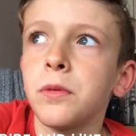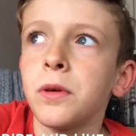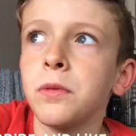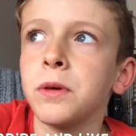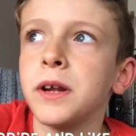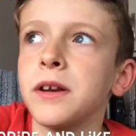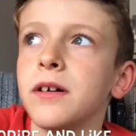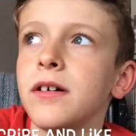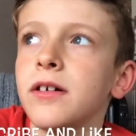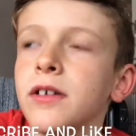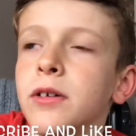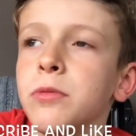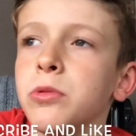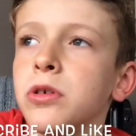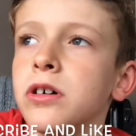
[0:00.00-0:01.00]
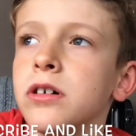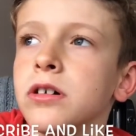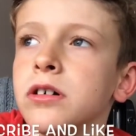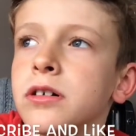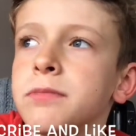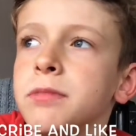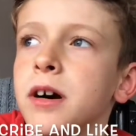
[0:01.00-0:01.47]
we went on a
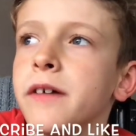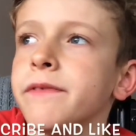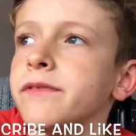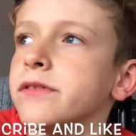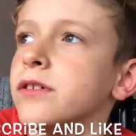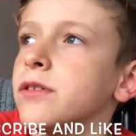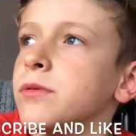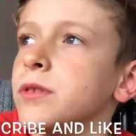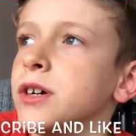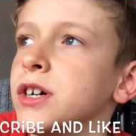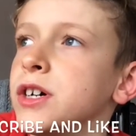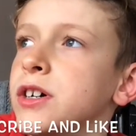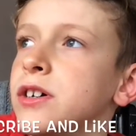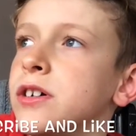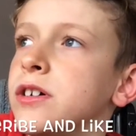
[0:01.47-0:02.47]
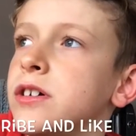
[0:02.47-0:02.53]
walk, but I forgot where.